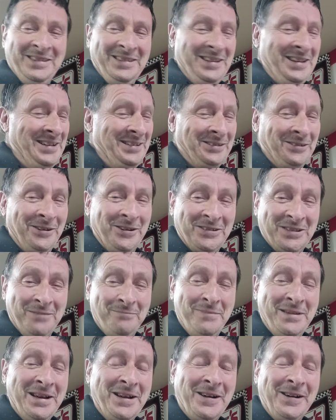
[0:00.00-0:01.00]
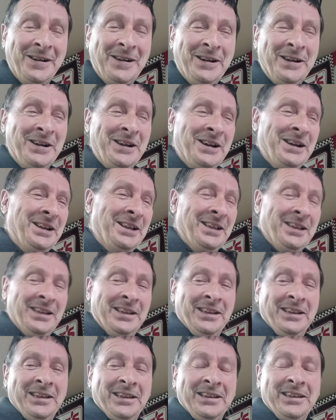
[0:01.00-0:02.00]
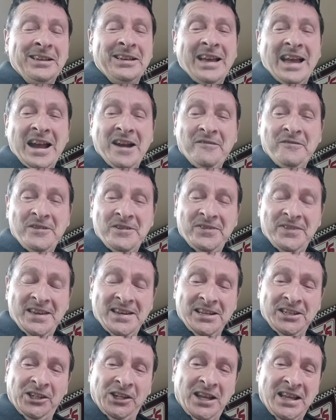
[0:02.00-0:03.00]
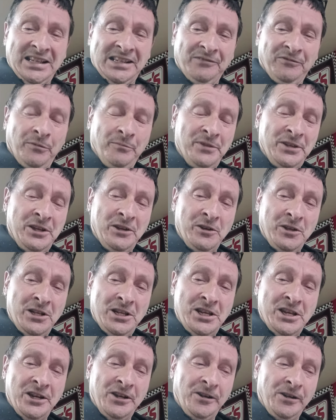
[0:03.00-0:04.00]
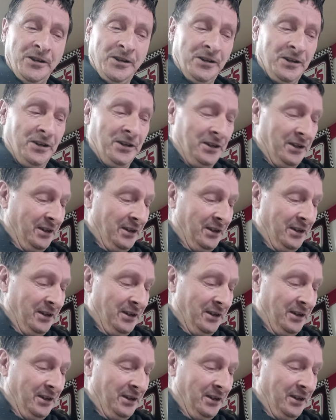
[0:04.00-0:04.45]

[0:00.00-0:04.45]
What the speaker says: He talked about everything changing from year to year.